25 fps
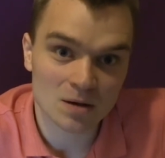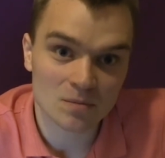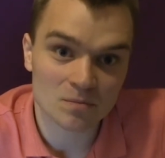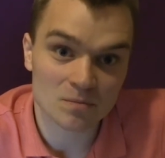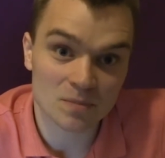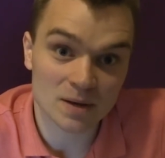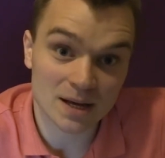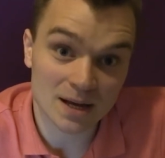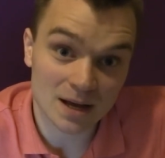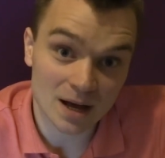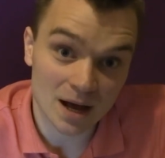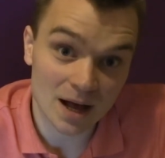
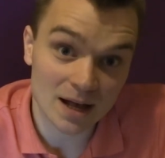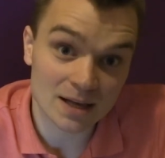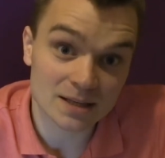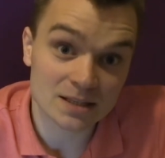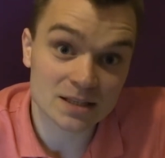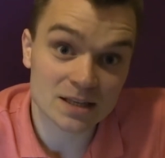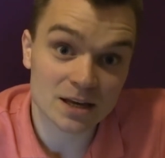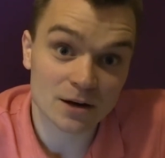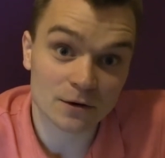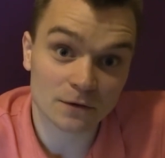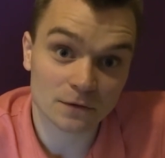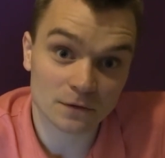because
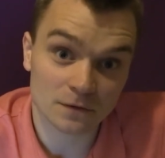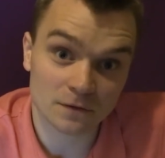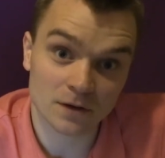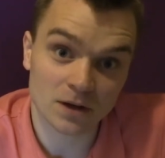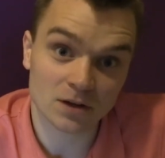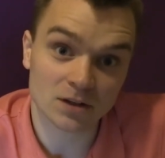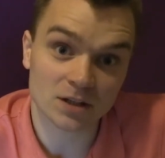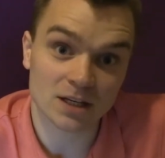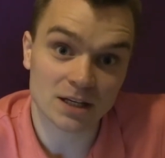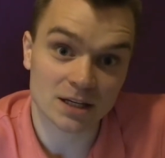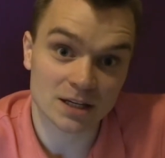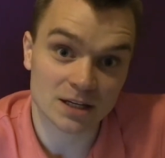their
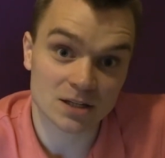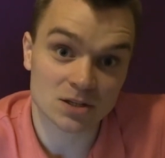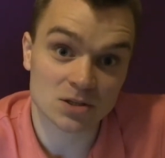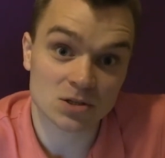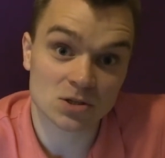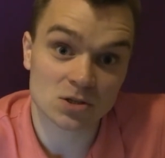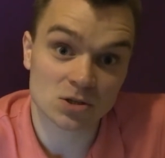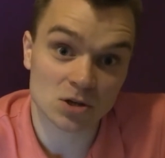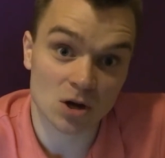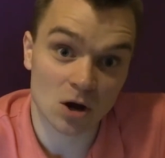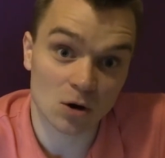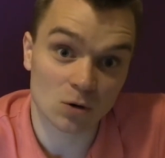filling is
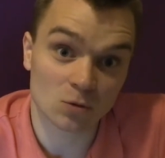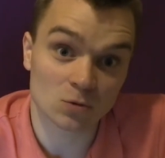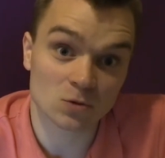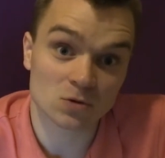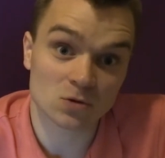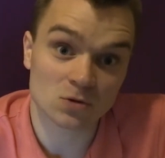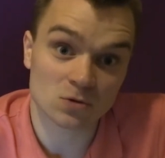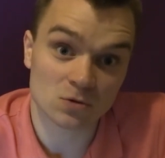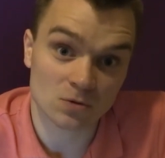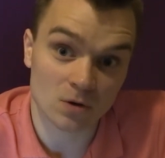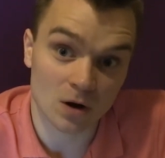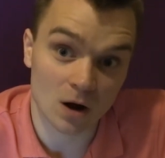so
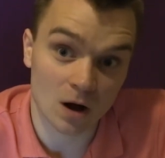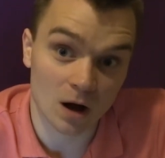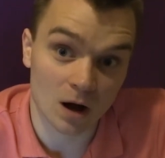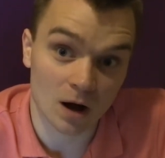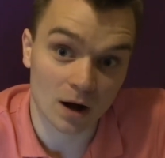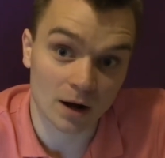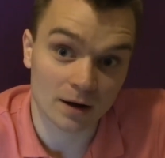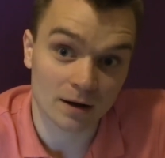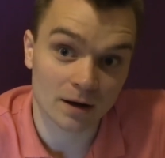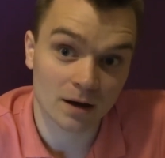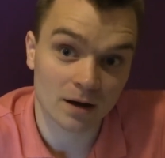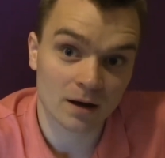
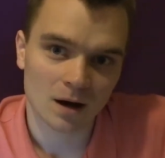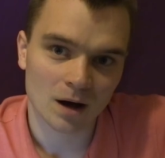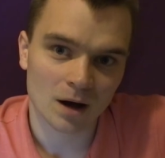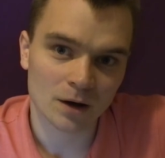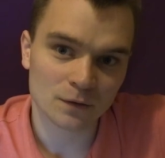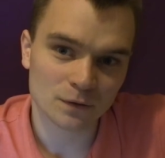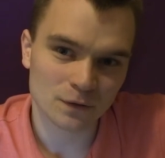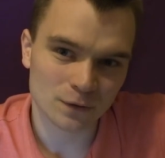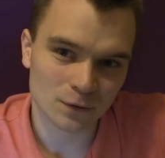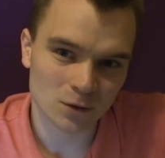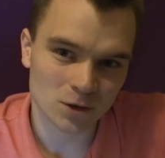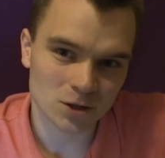strong.
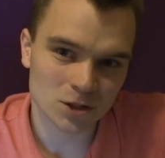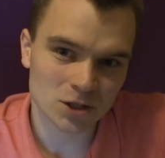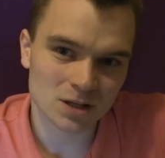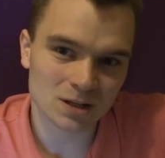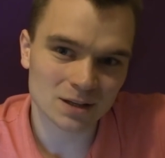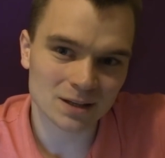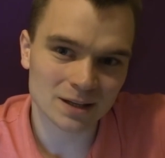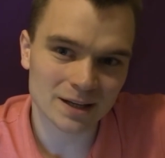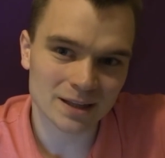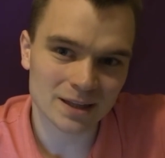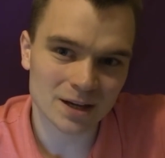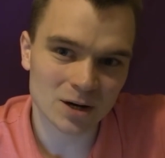
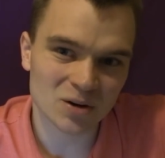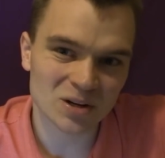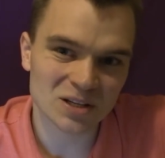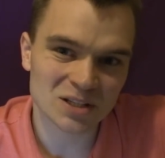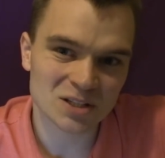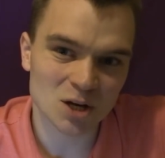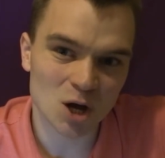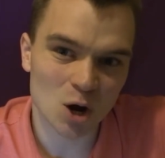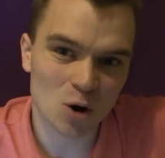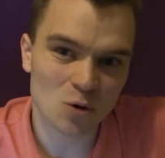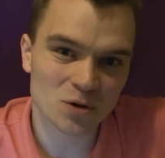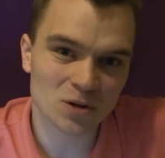Unfortunately, there is
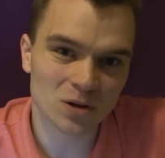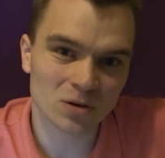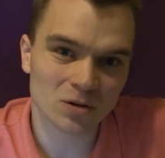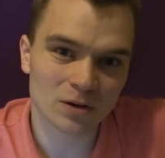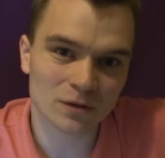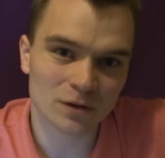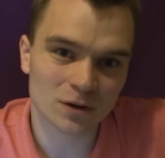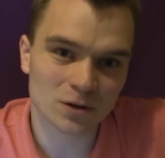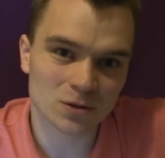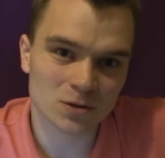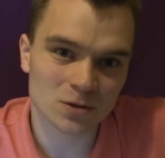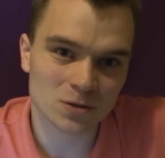no
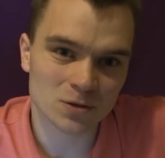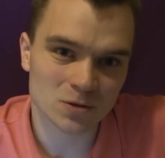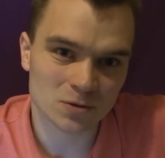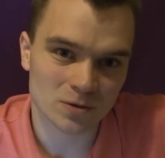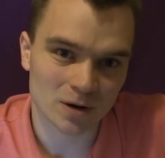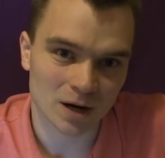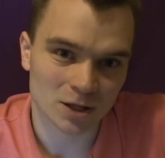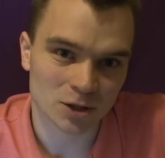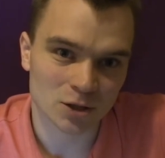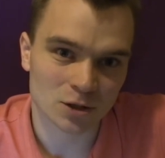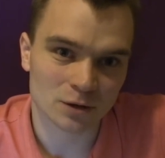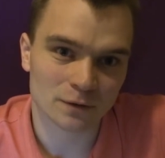universal
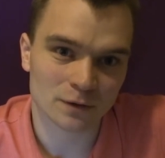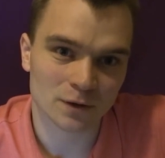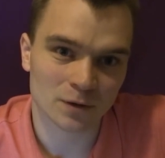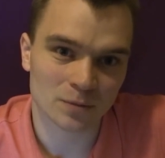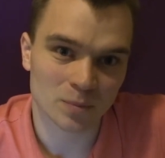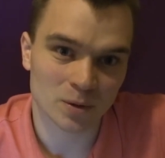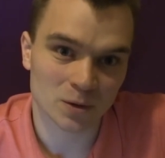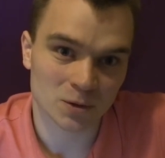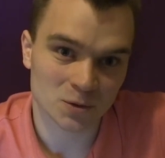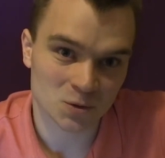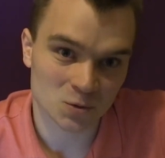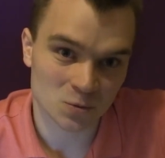structure for
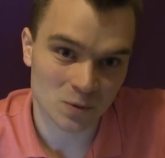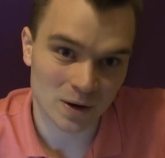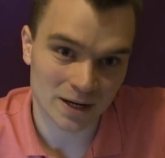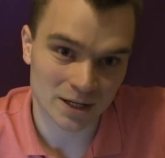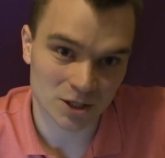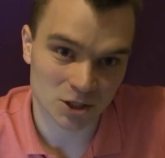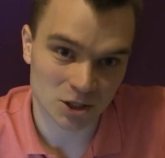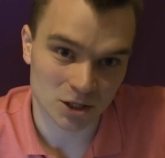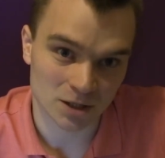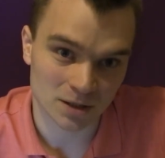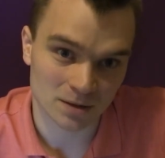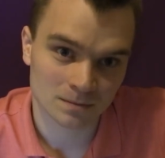
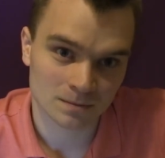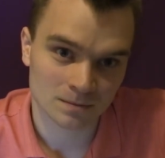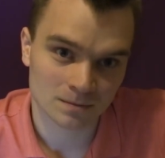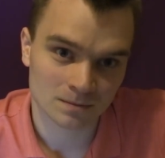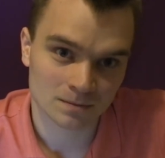persuasion.